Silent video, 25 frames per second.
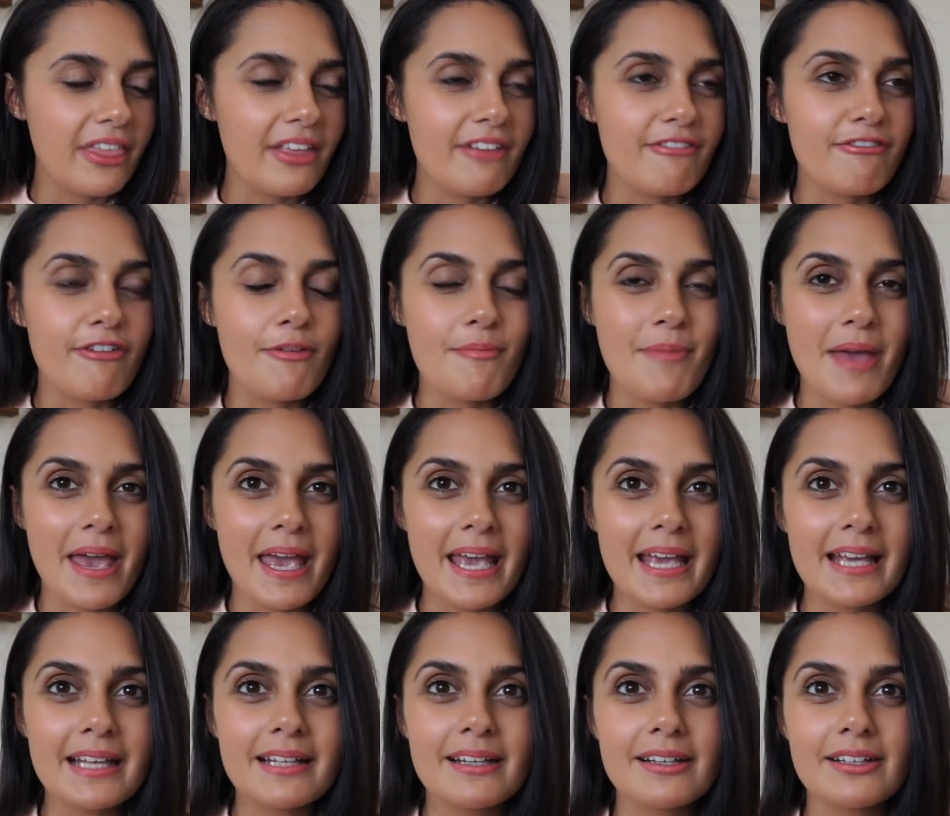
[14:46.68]
for
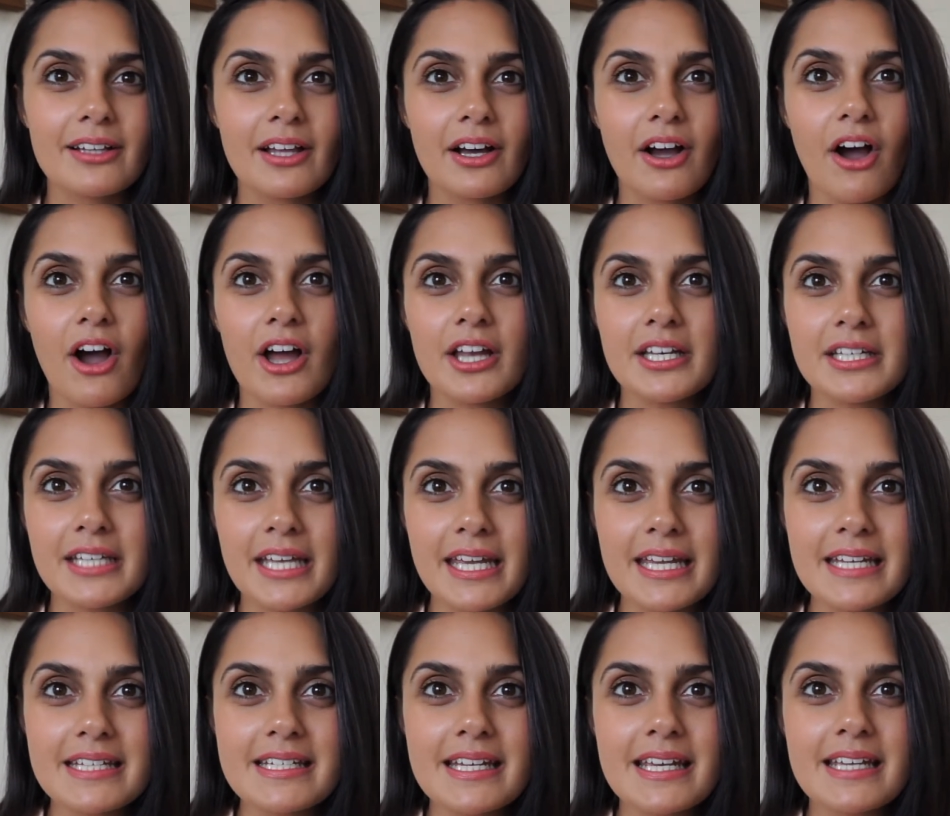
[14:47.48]
me, like, I
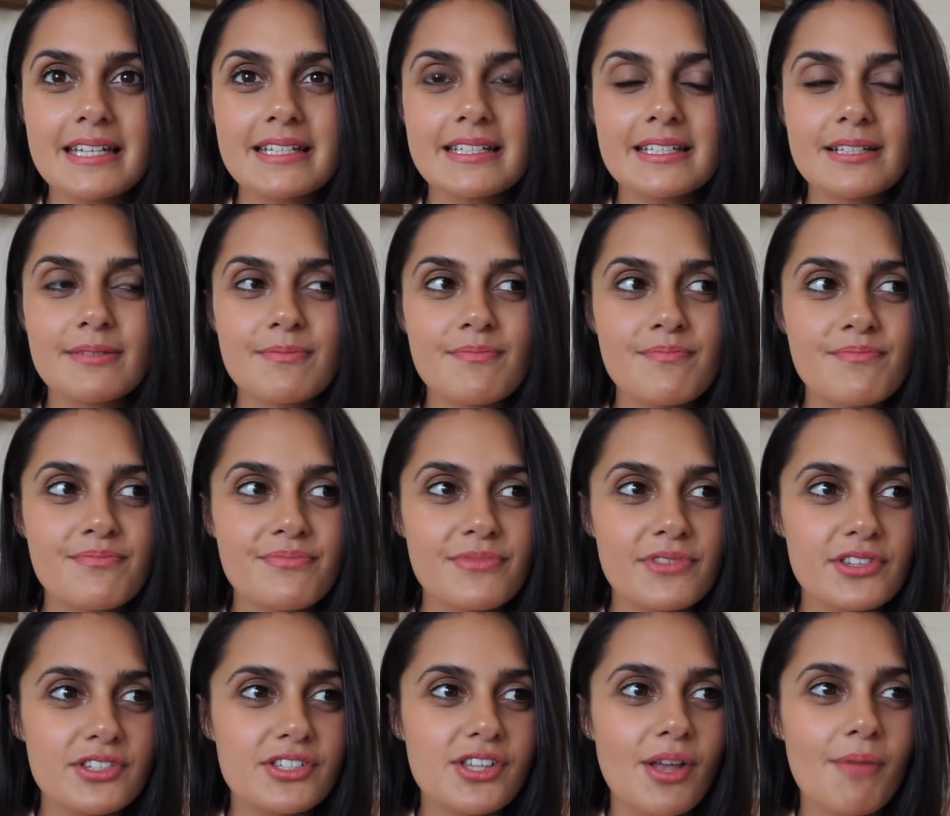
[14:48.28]
needed
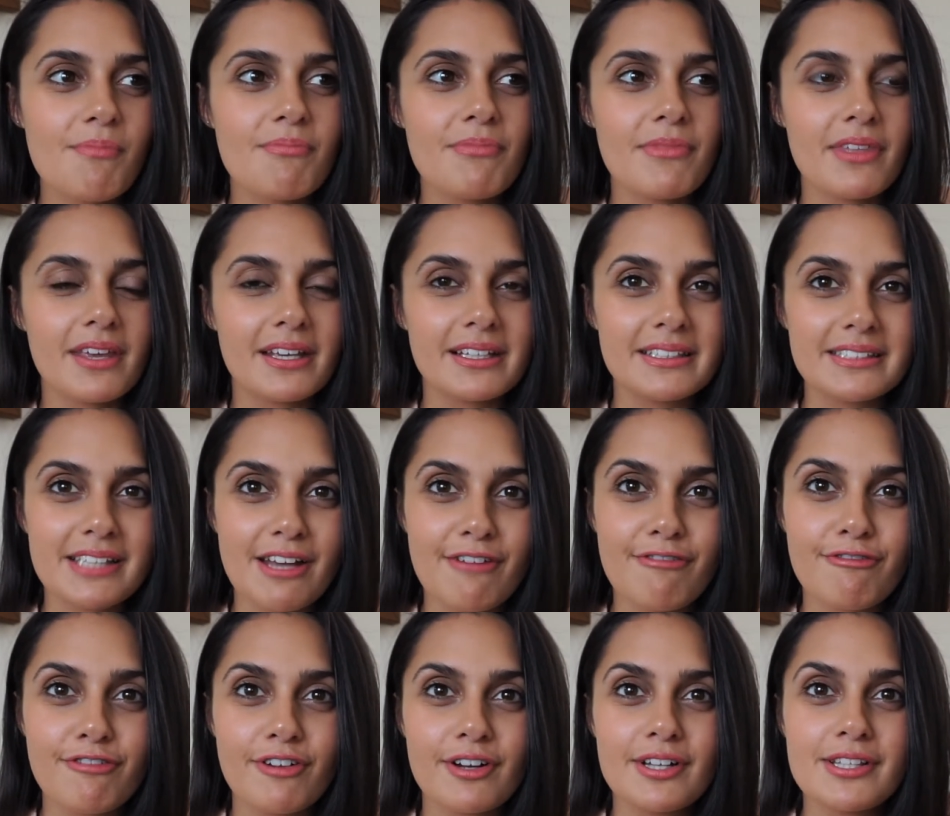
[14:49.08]
something
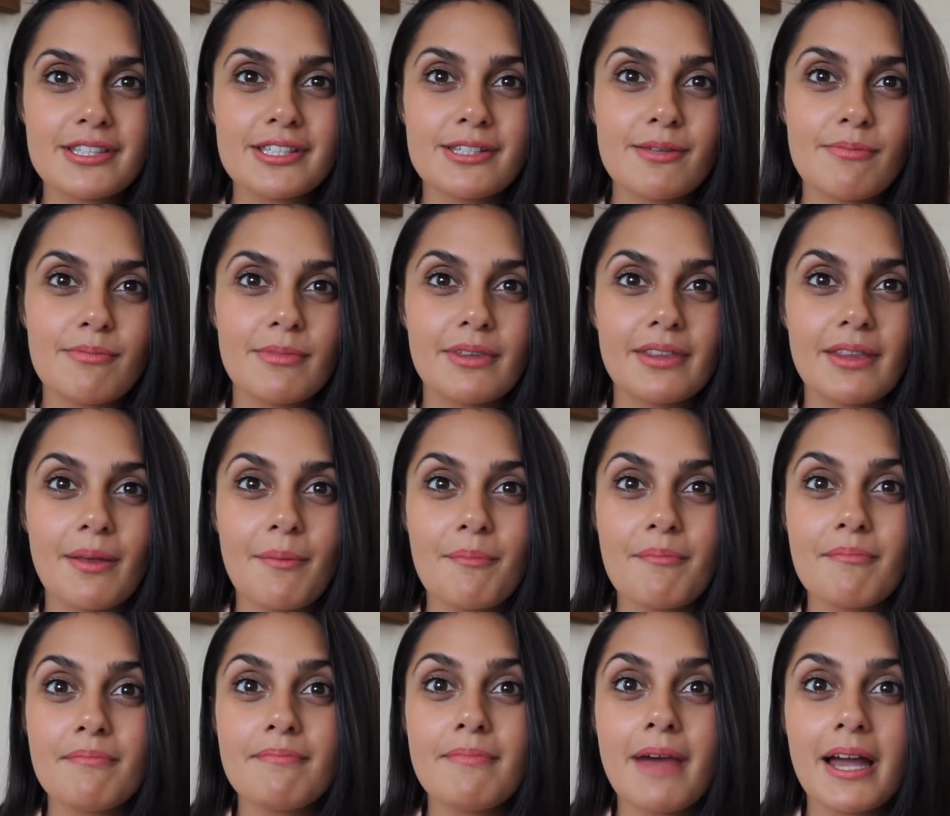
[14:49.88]
different, something that
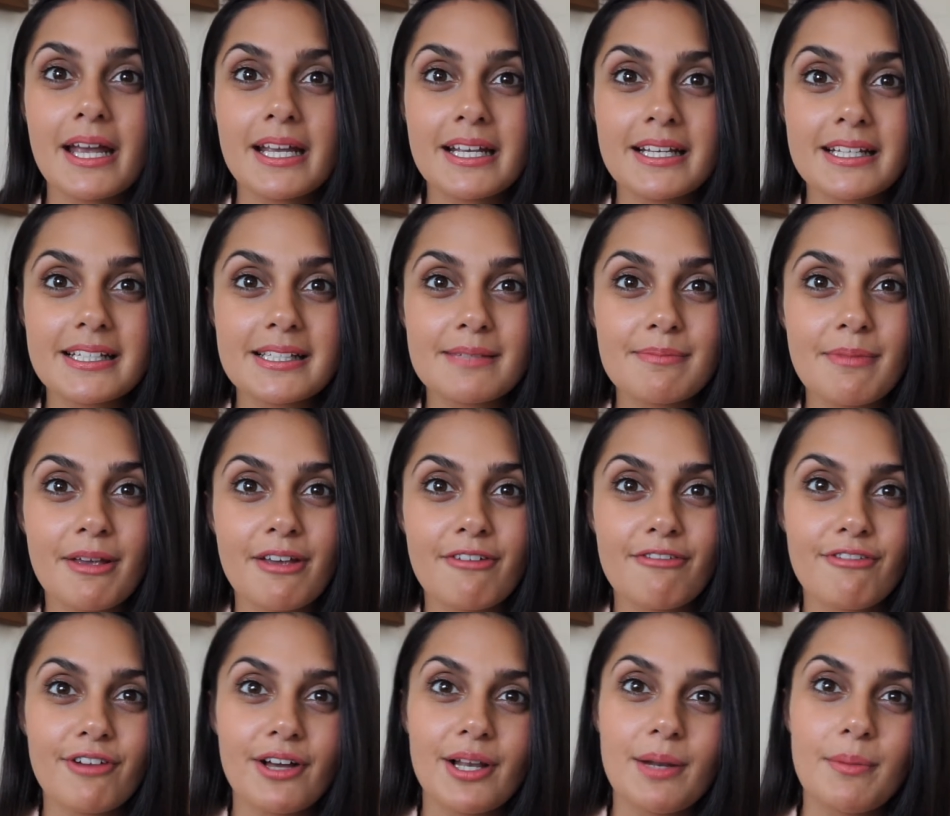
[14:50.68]
makes me
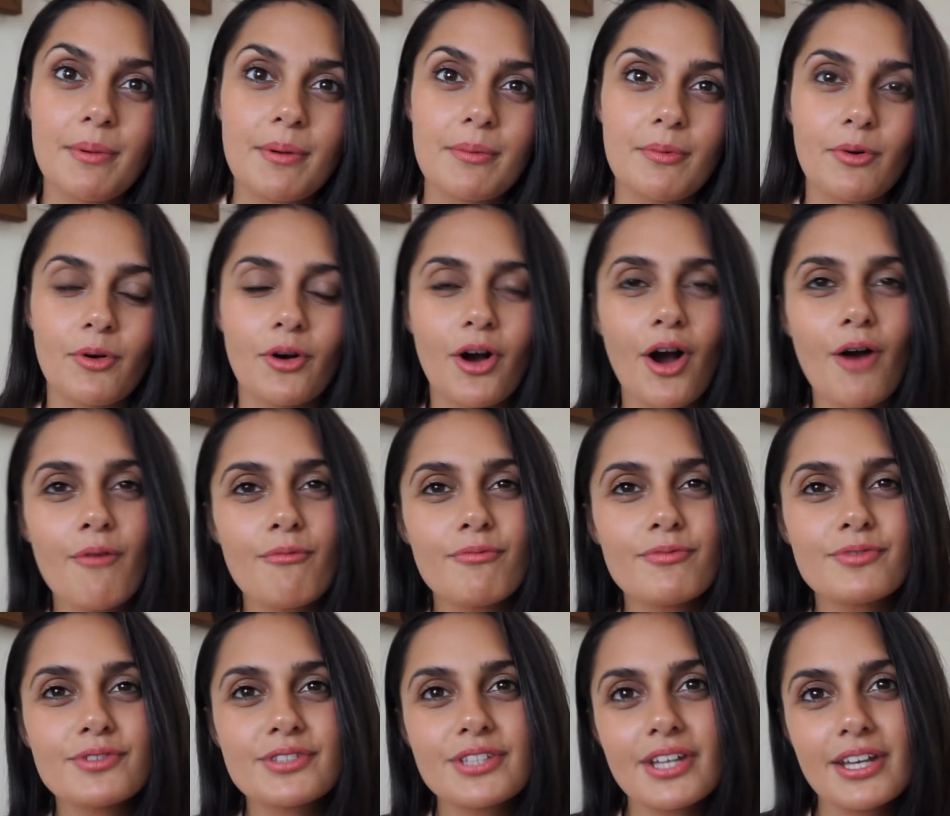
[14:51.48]
feel a bit more
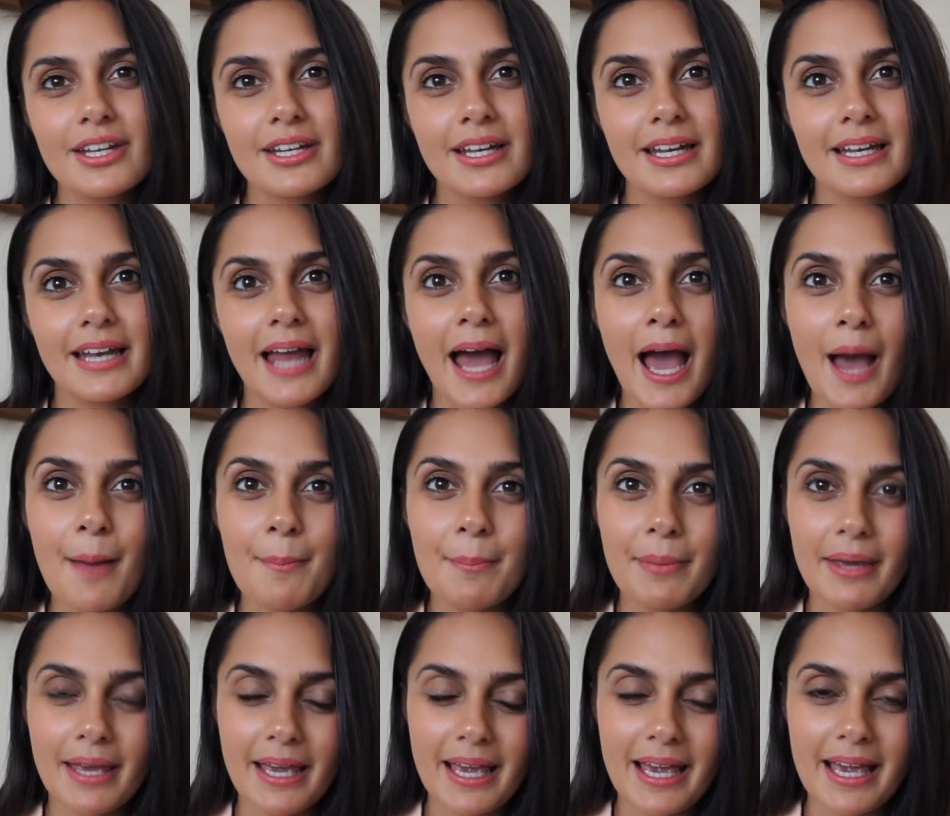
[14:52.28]
confident and
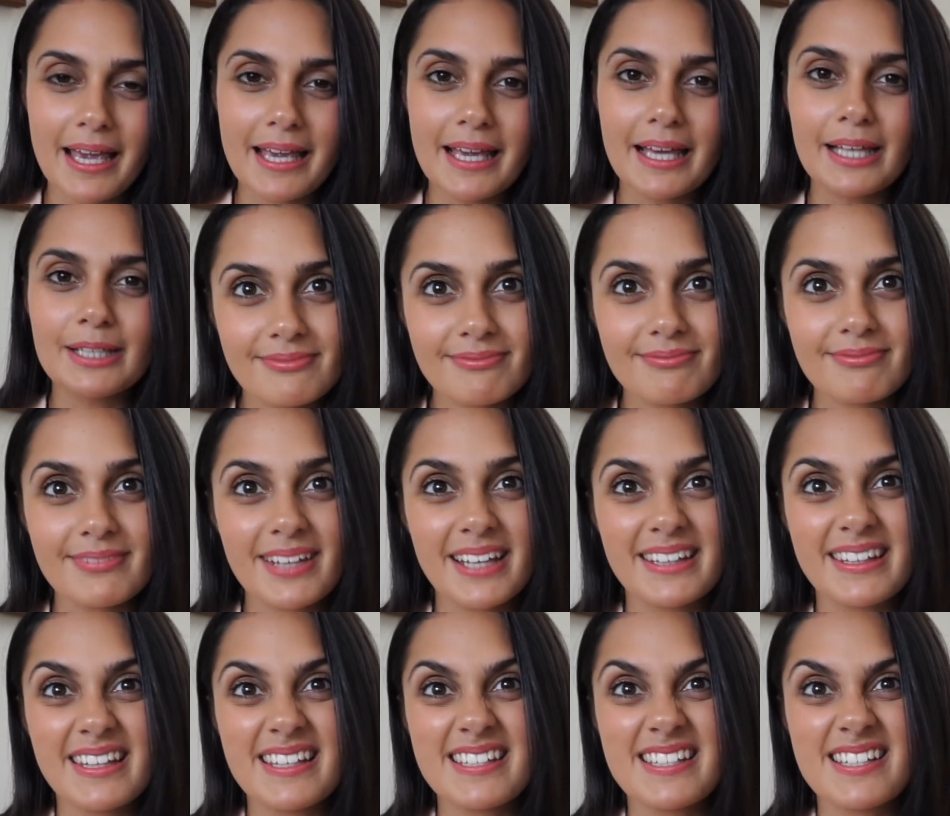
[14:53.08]
happy, and
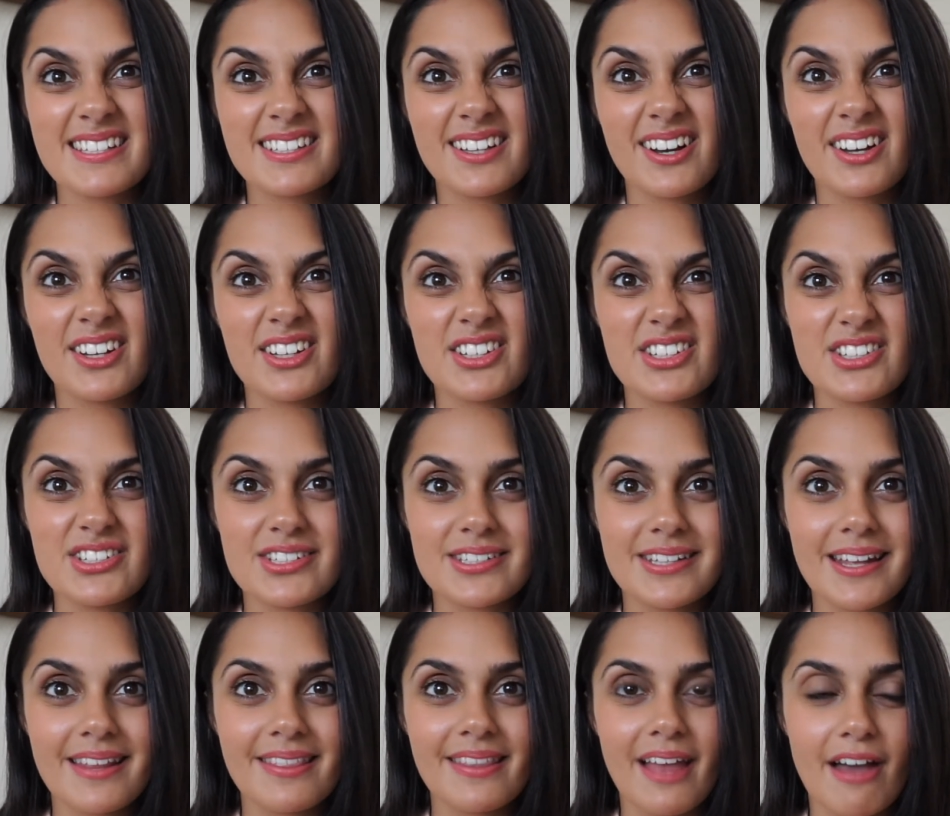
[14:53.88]
this has kind of just
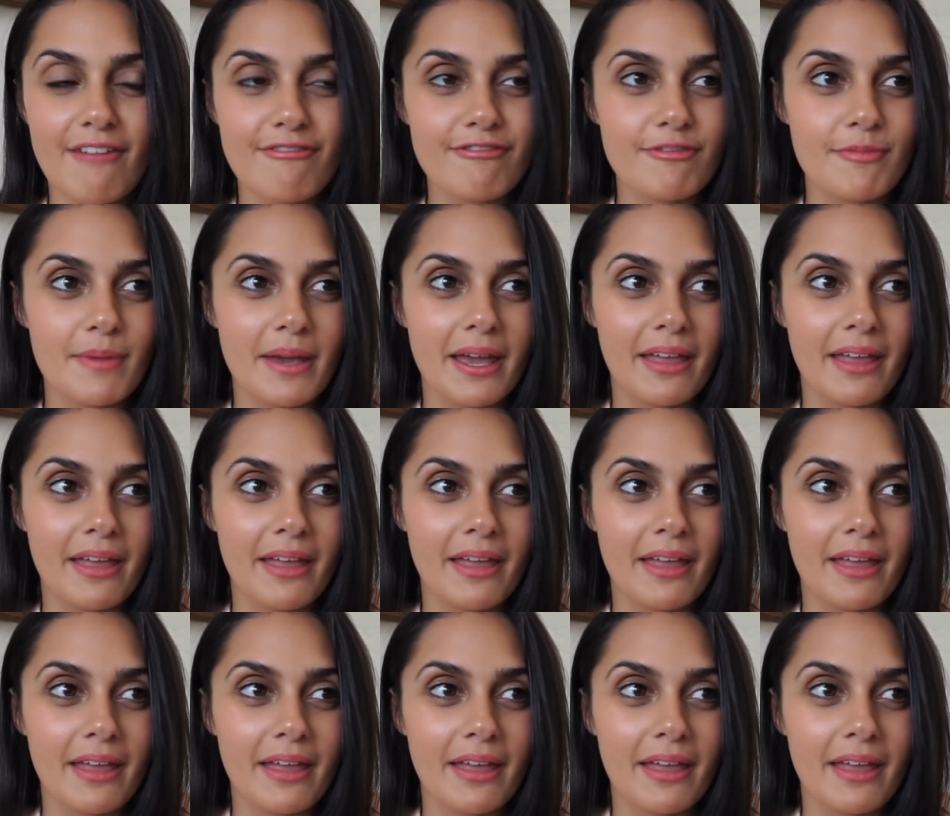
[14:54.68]
done that for me.